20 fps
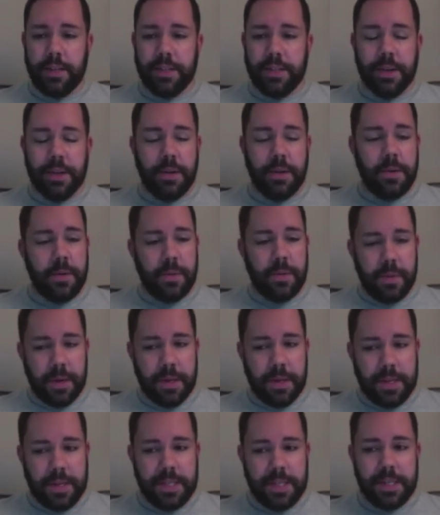So
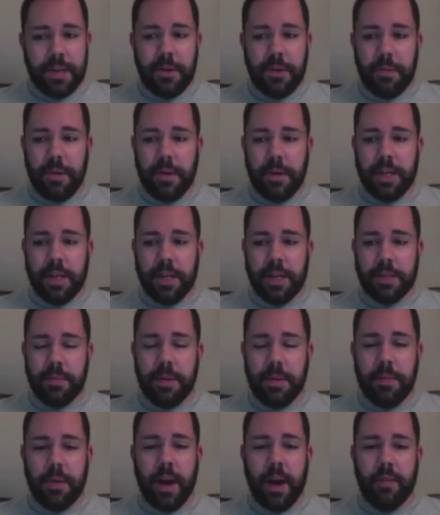at least I hope you guys can
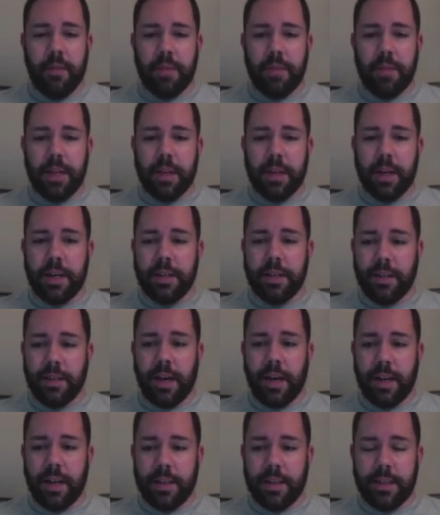be proud of me that I did
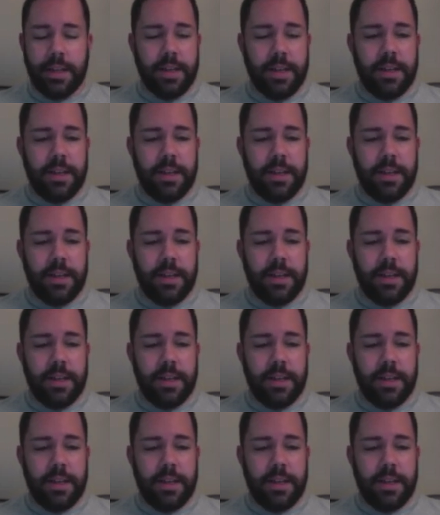not